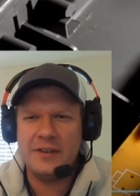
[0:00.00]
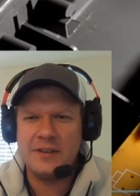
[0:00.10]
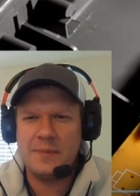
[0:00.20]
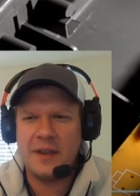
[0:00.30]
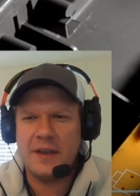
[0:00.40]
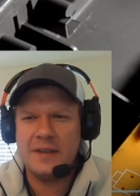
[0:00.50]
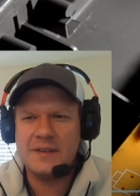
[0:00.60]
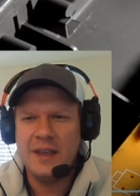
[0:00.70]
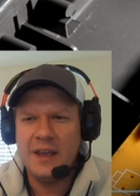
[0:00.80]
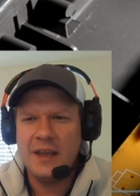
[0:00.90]
just
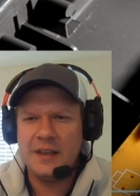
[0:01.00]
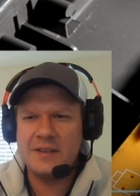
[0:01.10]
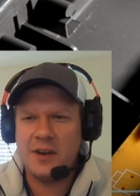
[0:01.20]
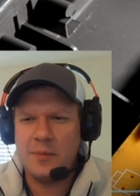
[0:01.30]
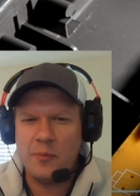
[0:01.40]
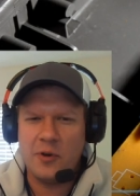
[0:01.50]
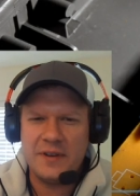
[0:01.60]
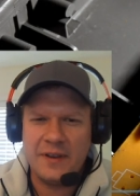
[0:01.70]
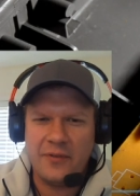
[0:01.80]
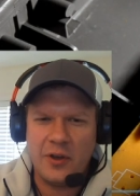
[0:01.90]
because it's going to be more
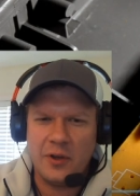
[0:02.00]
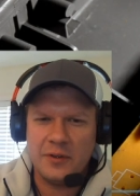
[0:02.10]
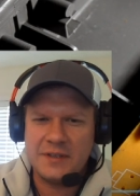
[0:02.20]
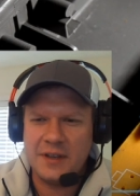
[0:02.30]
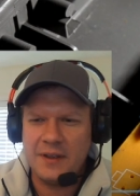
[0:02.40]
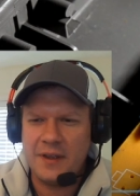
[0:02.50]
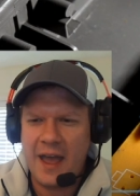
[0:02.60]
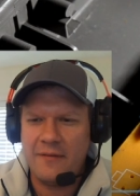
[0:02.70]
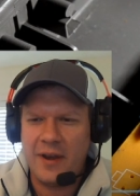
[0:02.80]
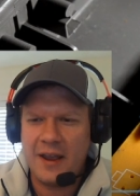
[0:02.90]
difficult to
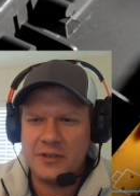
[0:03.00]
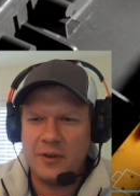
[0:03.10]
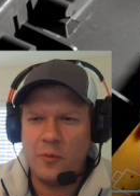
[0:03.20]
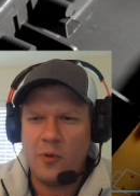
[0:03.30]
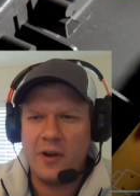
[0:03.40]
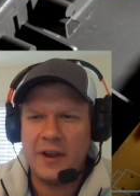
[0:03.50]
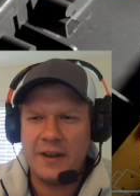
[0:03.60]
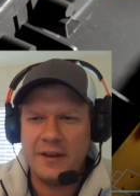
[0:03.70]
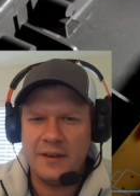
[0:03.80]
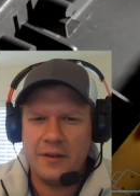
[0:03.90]
have it actually work.
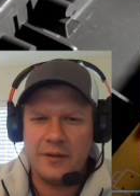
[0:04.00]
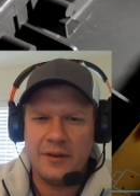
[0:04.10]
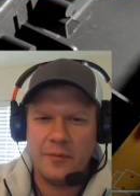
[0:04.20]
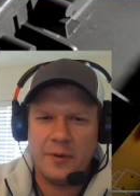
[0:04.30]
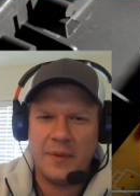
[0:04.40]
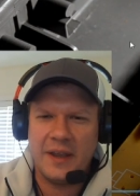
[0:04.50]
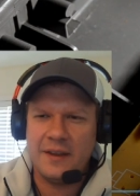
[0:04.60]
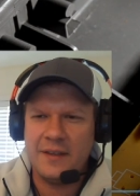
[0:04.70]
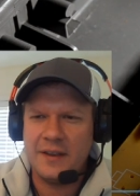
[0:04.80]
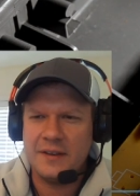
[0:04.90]
And you know, you don't want to make
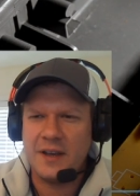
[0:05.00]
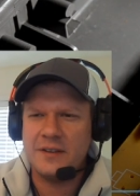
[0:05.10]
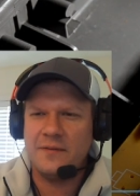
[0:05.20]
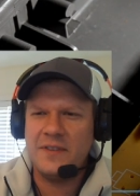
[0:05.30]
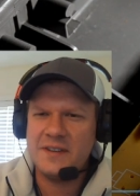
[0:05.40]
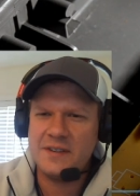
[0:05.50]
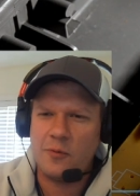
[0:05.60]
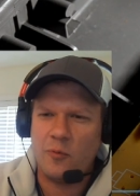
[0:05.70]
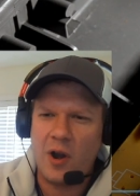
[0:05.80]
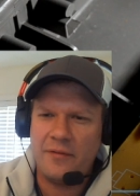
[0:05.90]
anything conductive. This is a
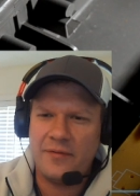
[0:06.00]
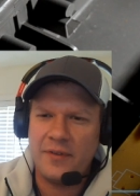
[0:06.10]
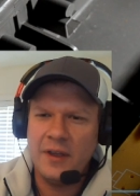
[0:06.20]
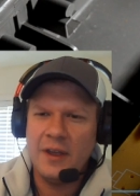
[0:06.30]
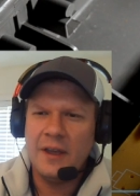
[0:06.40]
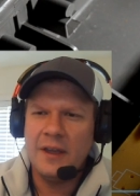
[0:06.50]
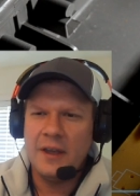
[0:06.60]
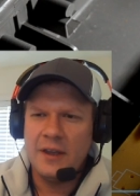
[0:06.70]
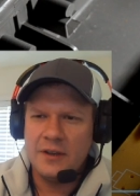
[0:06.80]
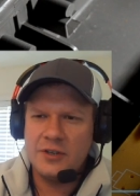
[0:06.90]
rough
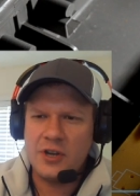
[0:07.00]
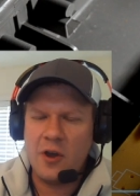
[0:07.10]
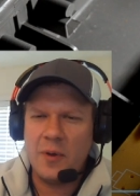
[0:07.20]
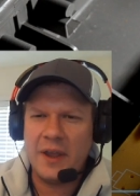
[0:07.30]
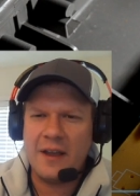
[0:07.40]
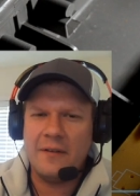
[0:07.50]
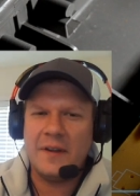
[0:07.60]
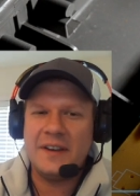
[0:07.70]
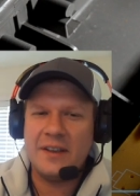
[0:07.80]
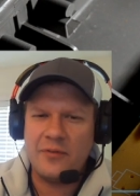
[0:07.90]
showing of
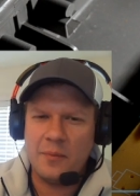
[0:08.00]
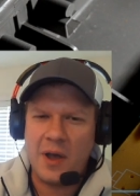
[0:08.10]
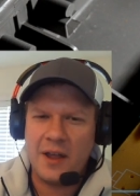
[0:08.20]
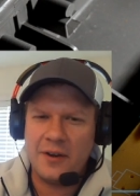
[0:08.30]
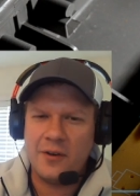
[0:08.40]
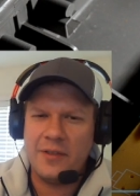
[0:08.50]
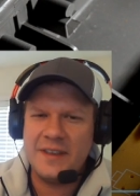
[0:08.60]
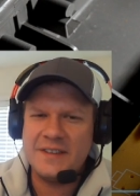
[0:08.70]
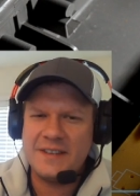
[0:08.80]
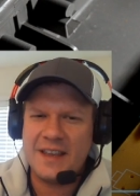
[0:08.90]
a different monitor.
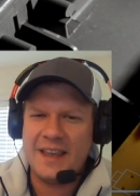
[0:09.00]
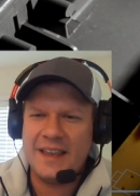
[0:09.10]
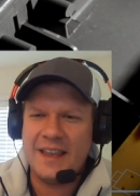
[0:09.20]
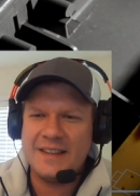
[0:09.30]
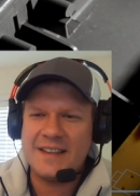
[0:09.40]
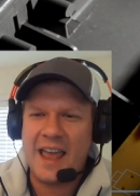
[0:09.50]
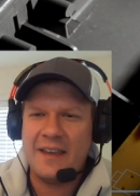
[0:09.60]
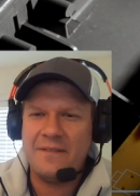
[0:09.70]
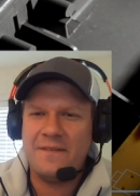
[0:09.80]
This is a